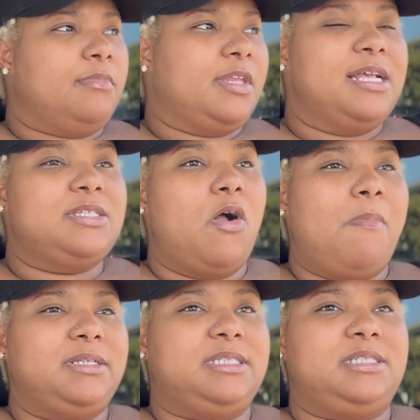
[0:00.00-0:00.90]
That's all
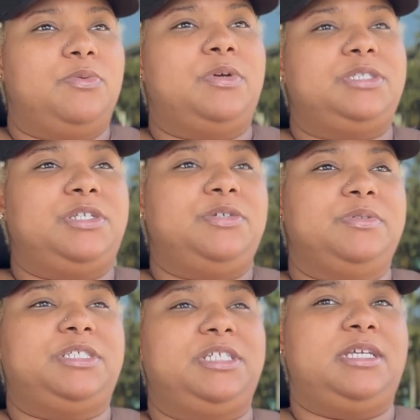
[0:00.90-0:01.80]
my sister wants to do
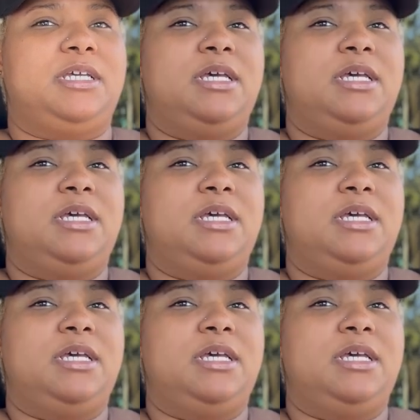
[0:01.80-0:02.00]
when she